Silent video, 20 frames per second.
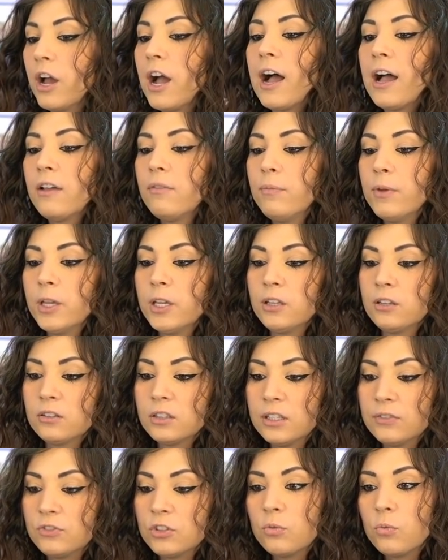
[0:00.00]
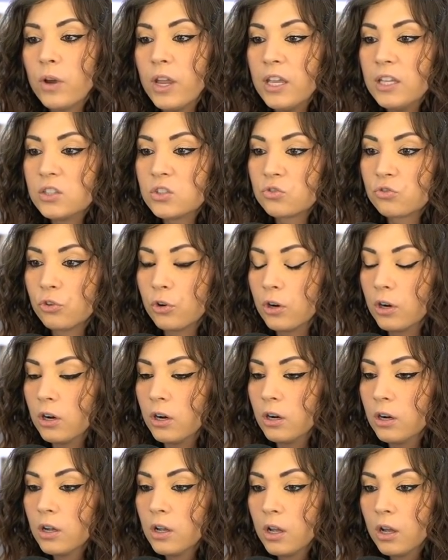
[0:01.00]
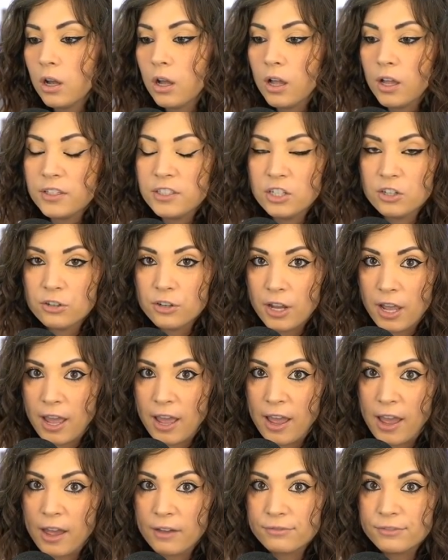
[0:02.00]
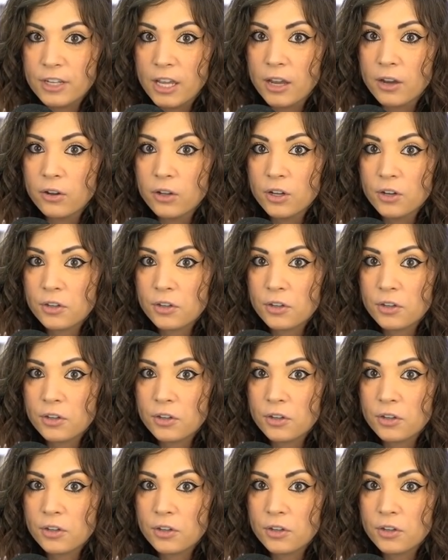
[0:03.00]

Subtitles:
I've been lifting weights for a year and a half now.